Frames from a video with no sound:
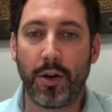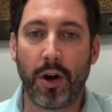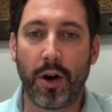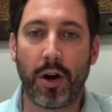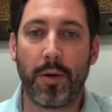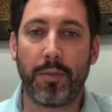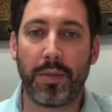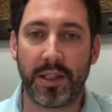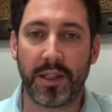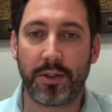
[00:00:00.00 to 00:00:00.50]

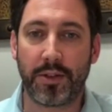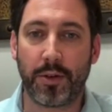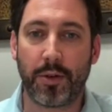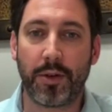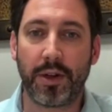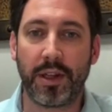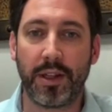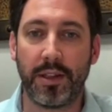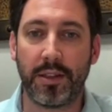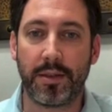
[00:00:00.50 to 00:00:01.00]
complex
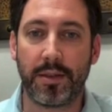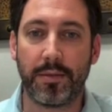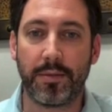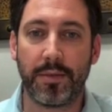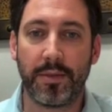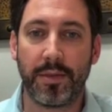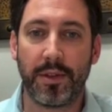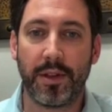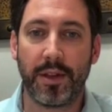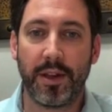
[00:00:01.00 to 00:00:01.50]

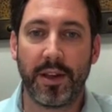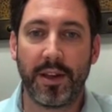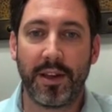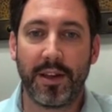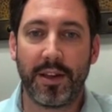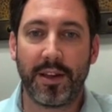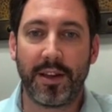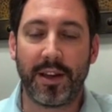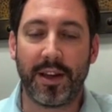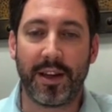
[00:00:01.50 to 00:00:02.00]
organism.
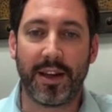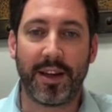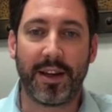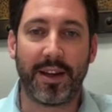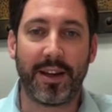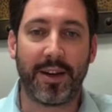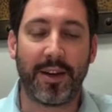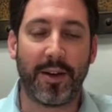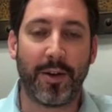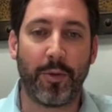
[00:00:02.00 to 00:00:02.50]

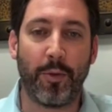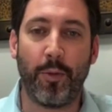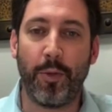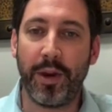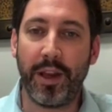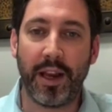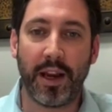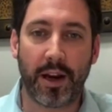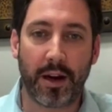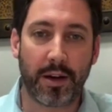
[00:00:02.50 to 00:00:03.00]

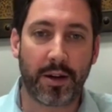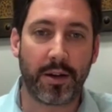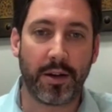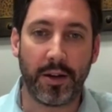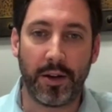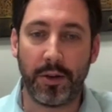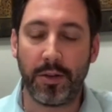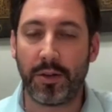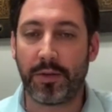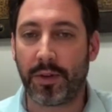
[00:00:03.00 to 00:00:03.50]
We are
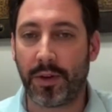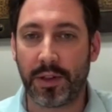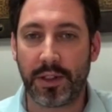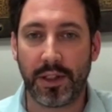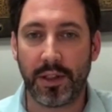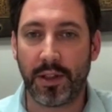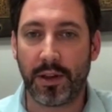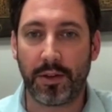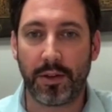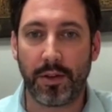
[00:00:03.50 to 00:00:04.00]
a
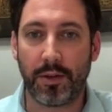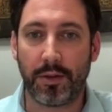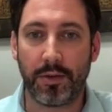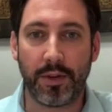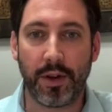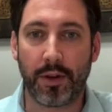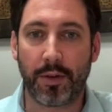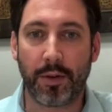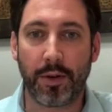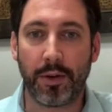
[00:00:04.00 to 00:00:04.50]
universe in
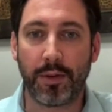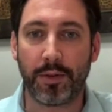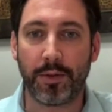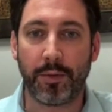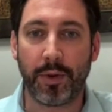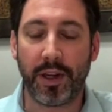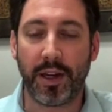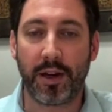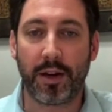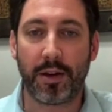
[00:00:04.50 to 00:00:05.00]
our
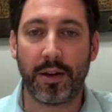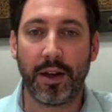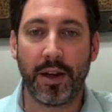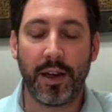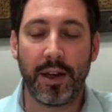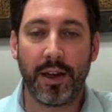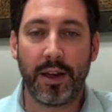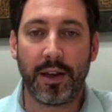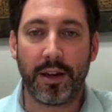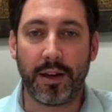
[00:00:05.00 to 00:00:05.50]
own. We are
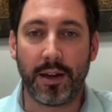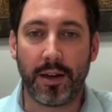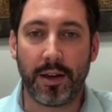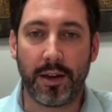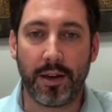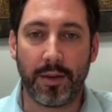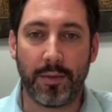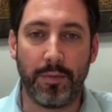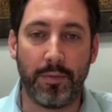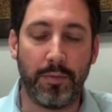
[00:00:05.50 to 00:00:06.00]

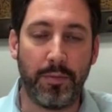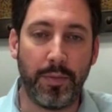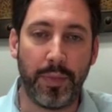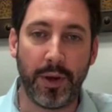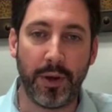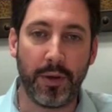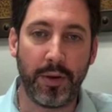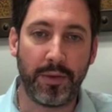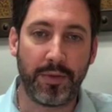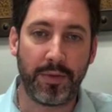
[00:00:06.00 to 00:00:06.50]
a
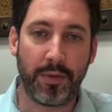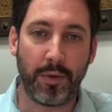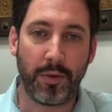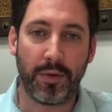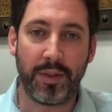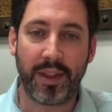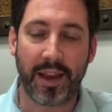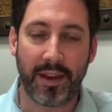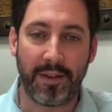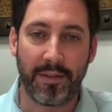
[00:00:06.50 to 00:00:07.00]

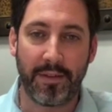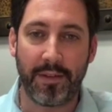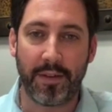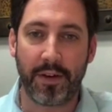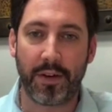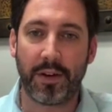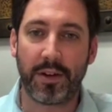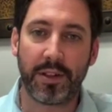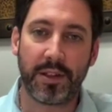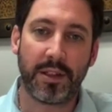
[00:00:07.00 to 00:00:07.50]
beautiful,
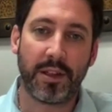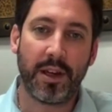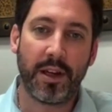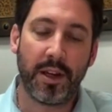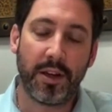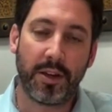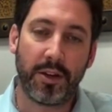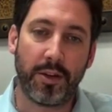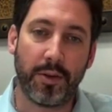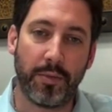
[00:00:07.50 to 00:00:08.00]
diverse
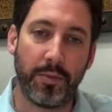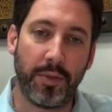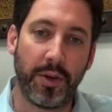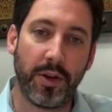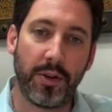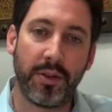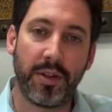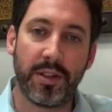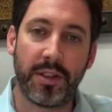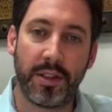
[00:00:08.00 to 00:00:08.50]

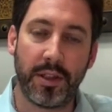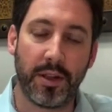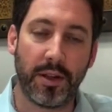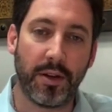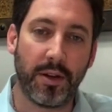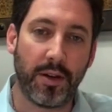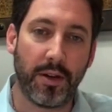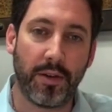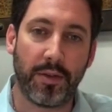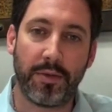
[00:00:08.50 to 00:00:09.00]

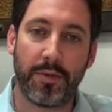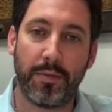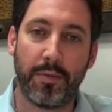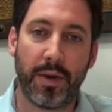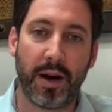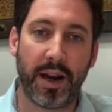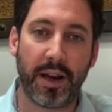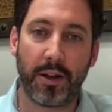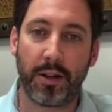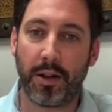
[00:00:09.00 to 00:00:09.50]
community of
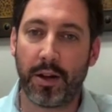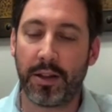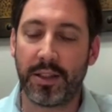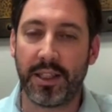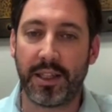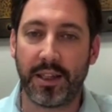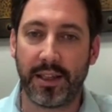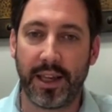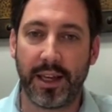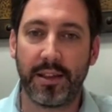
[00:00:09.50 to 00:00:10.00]

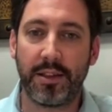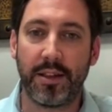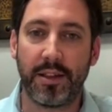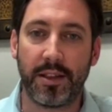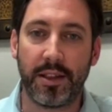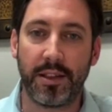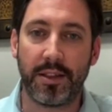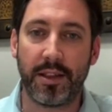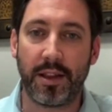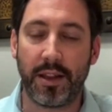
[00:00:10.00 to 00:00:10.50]
biological
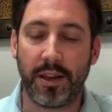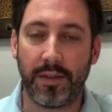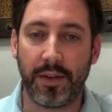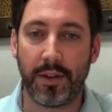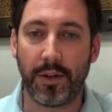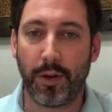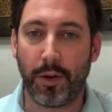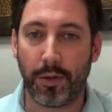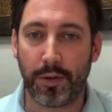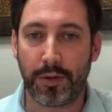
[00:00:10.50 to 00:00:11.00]
entities
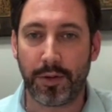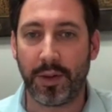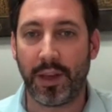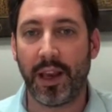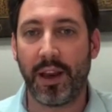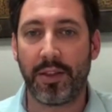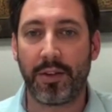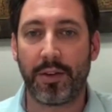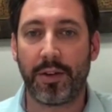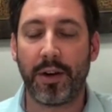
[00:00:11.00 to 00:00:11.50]
living all
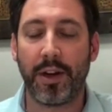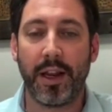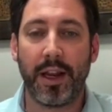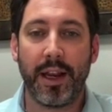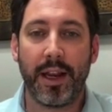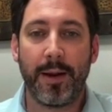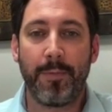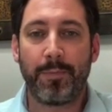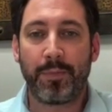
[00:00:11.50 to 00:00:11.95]
together.